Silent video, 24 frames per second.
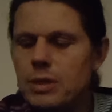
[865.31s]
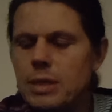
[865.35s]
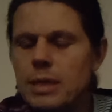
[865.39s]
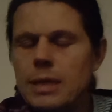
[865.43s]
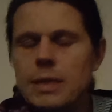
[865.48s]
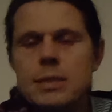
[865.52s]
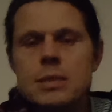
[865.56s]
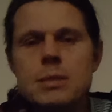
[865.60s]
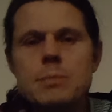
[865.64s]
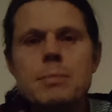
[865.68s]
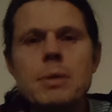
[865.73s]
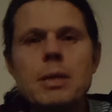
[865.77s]

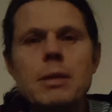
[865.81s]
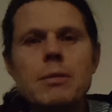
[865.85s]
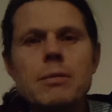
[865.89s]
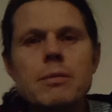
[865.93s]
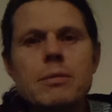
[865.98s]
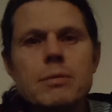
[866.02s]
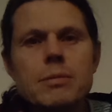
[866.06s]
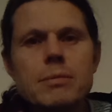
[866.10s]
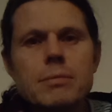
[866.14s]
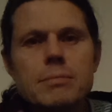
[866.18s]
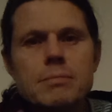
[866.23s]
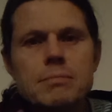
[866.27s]
days a
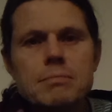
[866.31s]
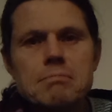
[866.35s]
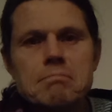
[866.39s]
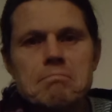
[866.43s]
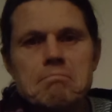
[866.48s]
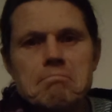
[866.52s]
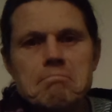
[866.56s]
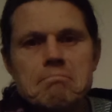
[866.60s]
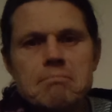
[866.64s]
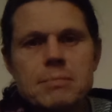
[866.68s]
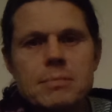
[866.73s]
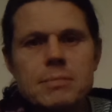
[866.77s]
month.
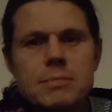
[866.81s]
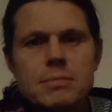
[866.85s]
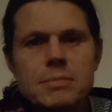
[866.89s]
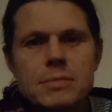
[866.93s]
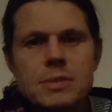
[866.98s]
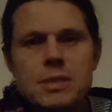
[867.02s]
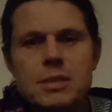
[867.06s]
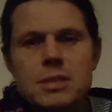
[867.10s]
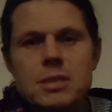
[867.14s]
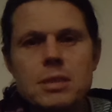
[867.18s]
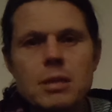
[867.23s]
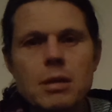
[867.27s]

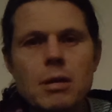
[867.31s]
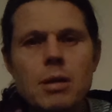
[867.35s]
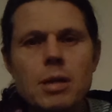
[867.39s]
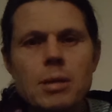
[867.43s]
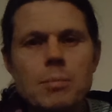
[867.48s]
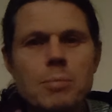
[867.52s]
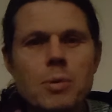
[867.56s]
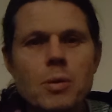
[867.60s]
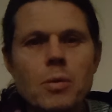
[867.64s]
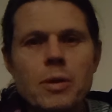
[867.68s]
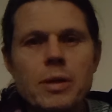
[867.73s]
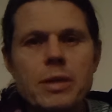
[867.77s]
It's a
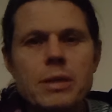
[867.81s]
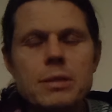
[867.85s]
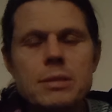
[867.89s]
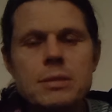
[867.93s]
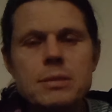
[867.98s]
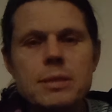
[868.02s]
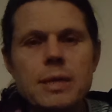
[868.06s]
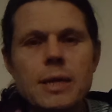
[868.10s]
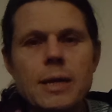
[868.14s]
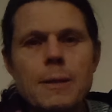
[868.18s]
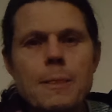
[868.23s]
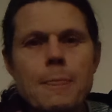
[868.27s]
starting point,
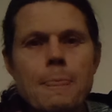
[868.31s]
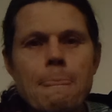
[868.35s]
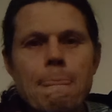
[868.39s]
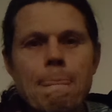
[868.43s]
isn't it?